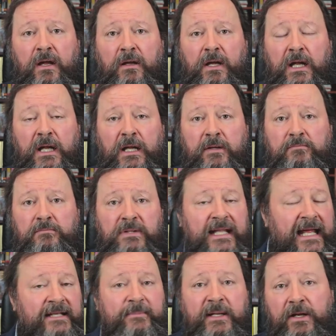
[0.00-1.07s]

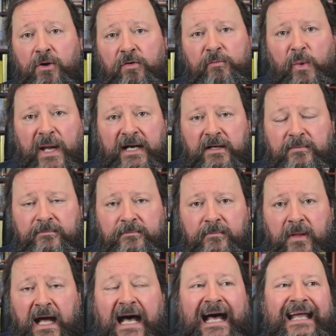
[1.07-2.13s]
led me nowhere.
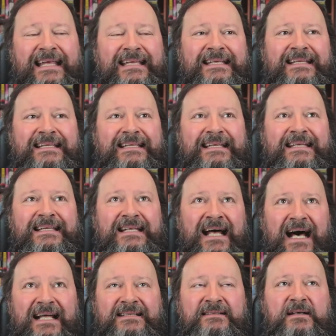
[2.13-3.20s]
I did
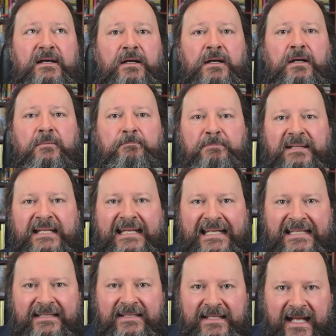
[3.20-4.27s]
not
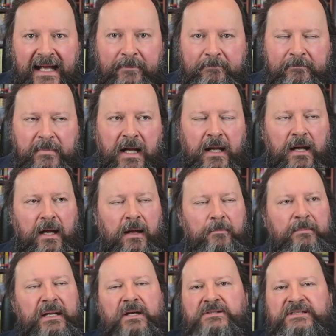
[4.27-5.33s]
complete them
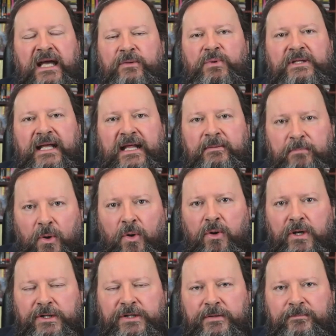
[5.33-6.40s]
because I would get
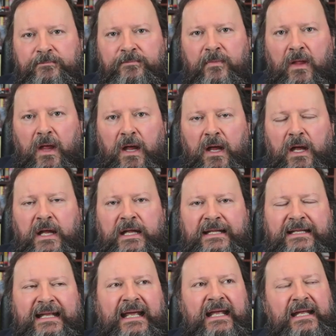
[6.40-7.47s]
bored.
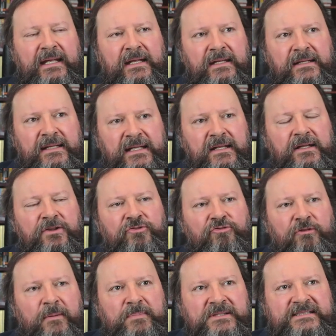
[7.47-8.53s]
They didn't
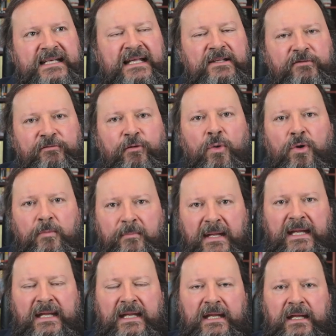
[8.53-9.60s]
represent for
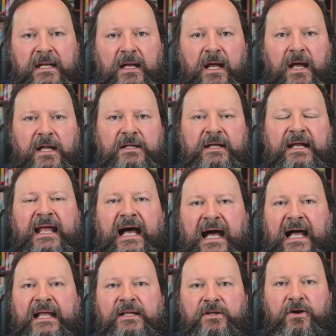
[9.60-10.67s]
me the
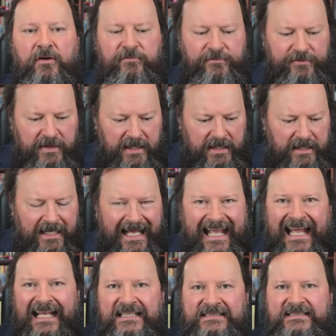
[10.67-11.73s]
kind of
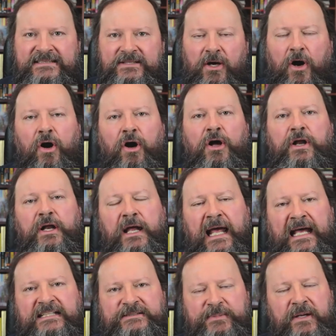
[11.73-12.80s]
hands-on
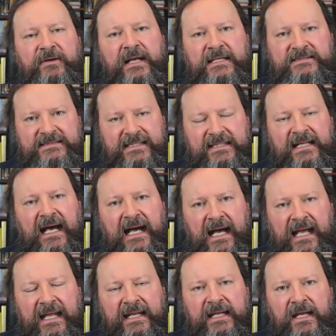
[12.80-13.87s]
experience that
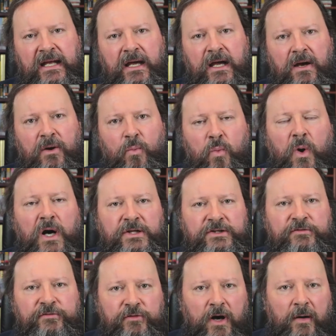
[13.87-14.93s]
I
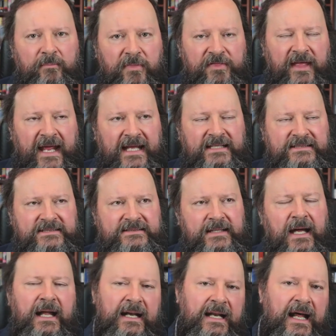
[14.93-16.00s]
want from things.
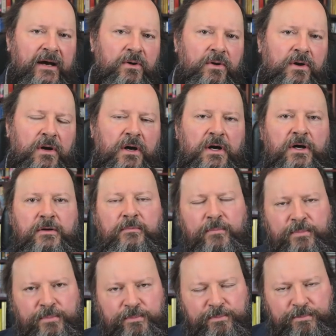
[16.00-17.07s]
Now,
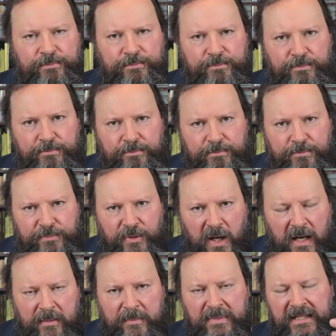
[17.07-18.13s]

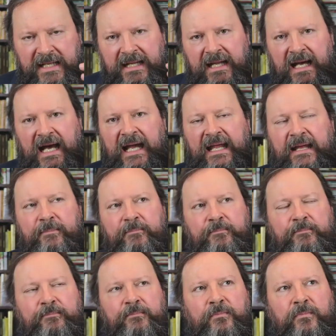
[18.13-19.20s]
probably I am
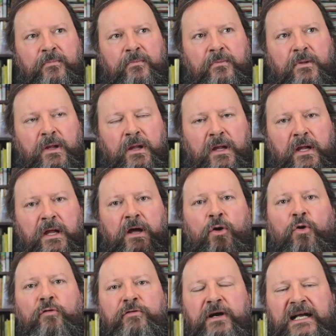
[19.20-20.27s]

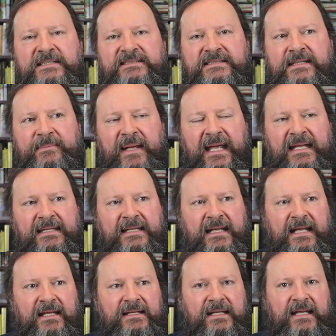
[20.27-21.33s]

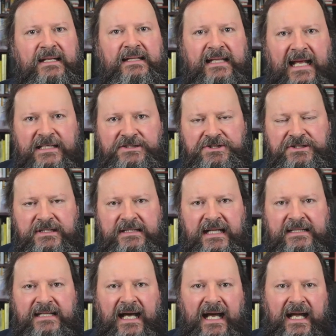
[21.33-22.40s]
overestimating the attention
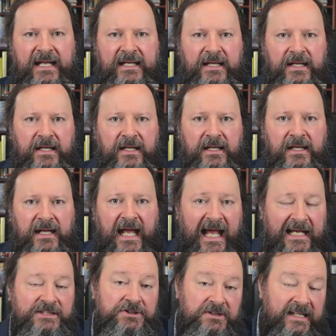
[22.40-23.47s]
that I
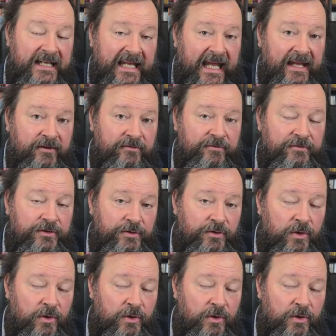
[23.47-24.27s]
actually gave to